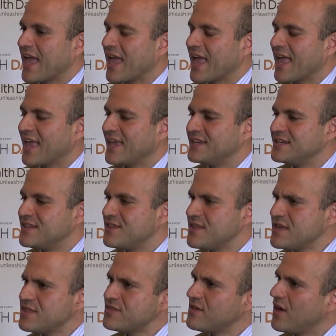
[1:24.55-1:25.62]
And
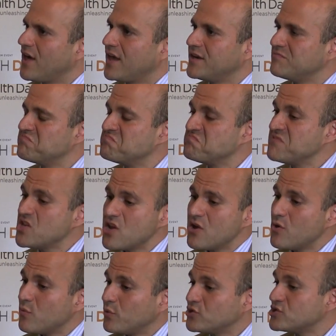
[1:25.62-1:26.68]
they thought, you
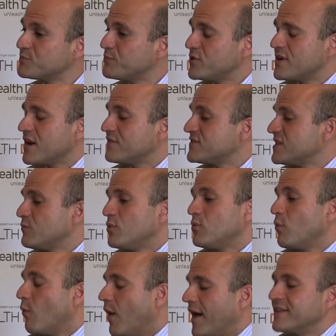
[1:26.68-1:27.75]
know, we'll just put it out. If
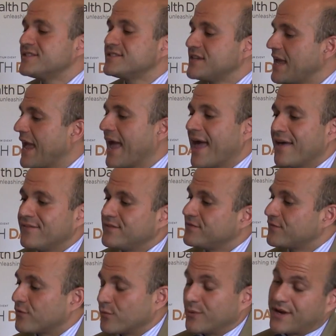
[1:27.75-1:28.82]
someone wants to have it
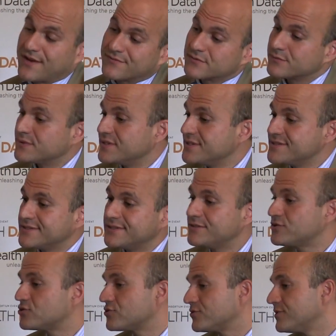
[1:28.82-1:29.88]
for whatever
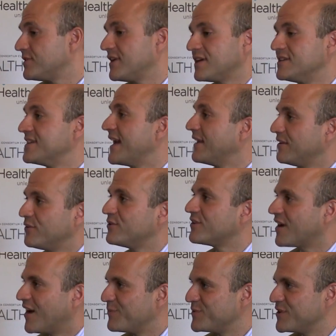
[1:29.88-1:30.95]
reason, sure, they can download a
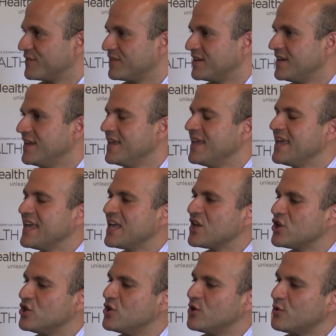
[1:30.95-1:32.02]
copy of it.
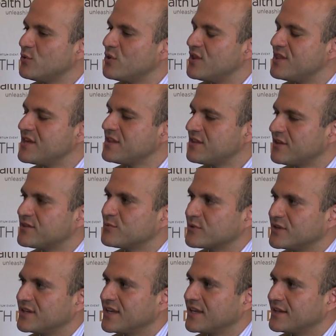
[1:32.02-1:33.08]
You know, they thought they were
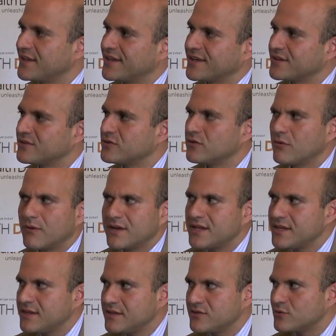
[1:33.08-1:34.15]
going to get like
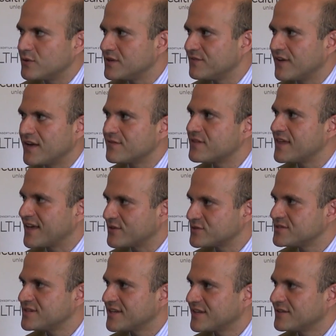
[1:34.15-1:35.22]

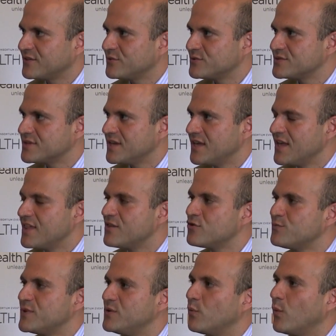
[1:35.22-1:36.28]
25,000 downloads. There
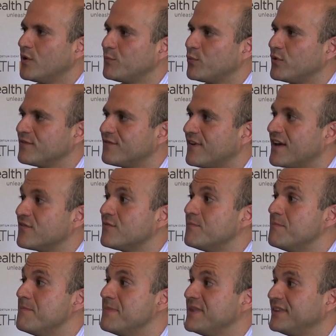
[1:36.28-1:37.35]
have been 1.5
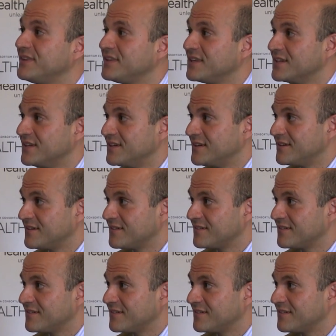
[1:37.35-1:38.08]
million